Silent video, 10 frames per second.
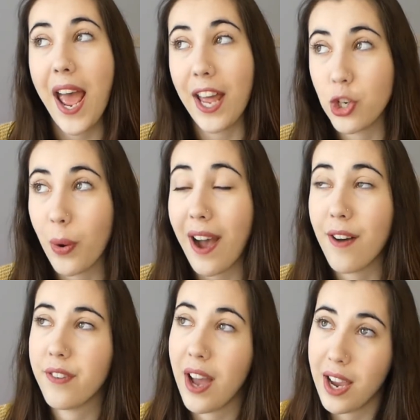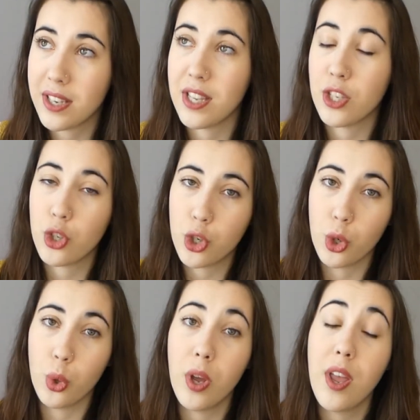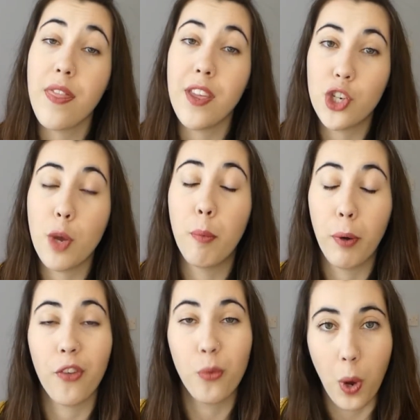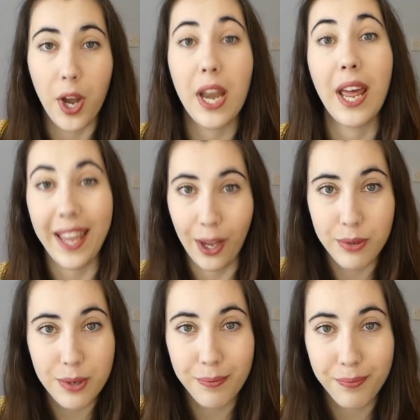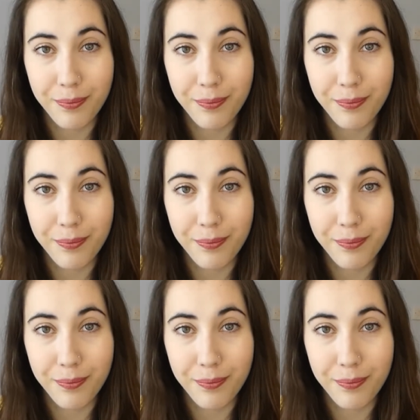and you have access to the Chip+1 account.